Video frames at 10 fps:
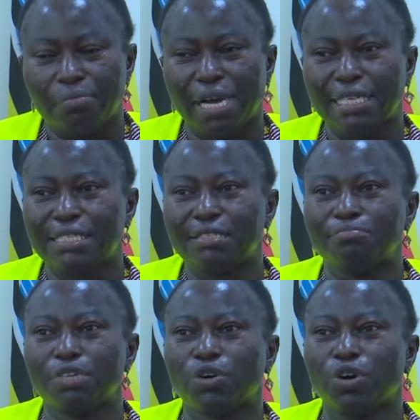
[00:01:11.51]
But
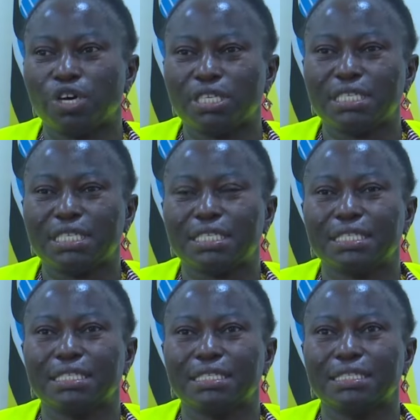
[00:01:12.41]
because
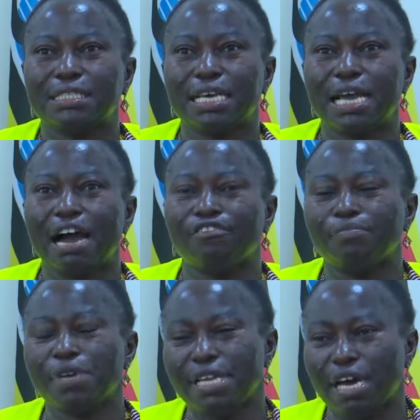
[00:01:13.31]
they
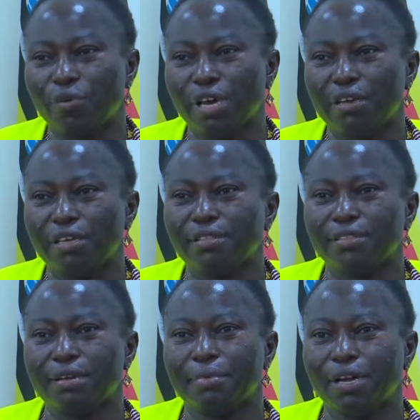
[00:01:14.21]
have been away,
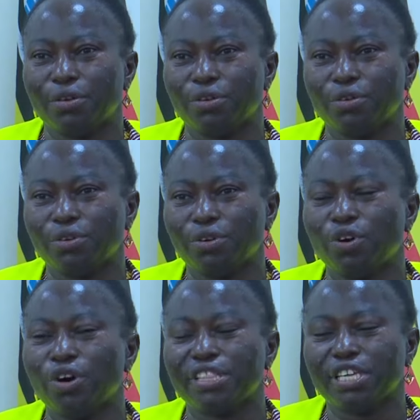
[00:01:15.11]
the Balongo
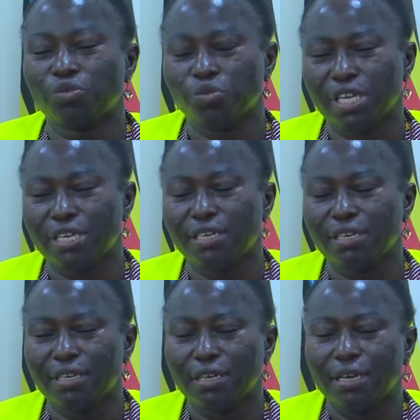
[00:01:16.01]
or the
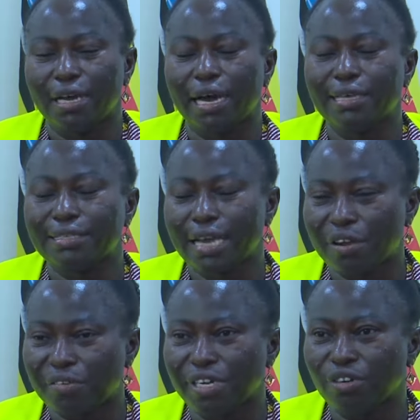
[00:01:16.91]
twin uh,
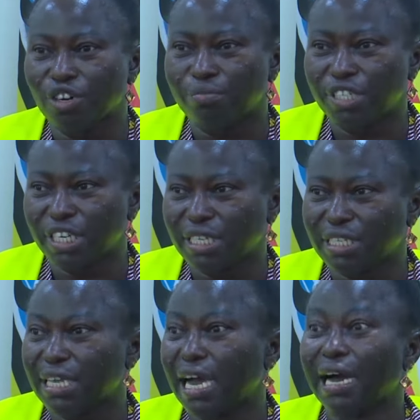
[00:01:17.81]
sacred
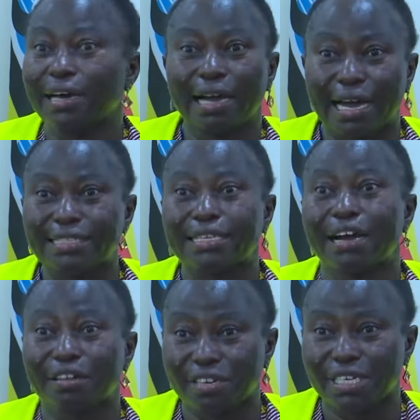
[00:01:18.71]
objects are, are
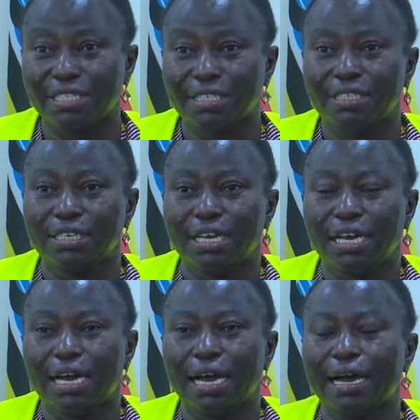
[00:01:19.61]
sacred
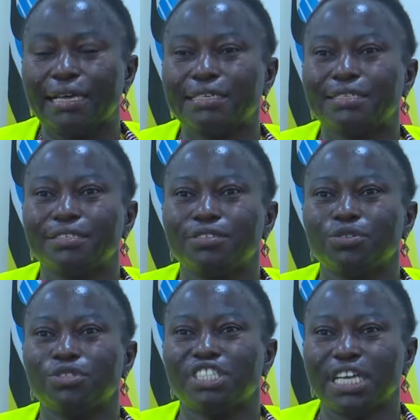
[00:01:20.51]
and
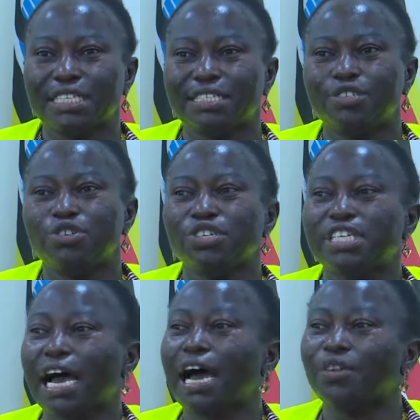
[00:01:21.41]
you just
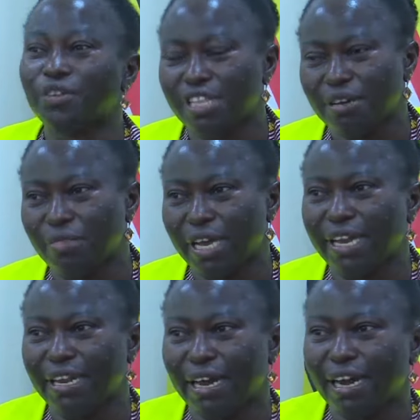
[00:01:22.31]
don't handle them
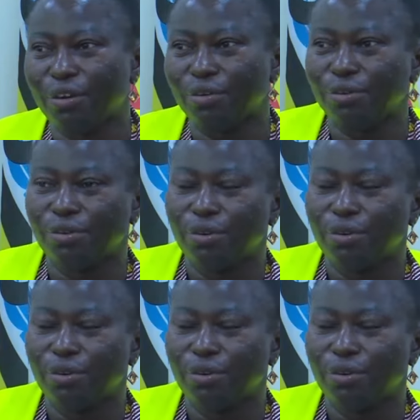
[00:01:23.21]
anyhow.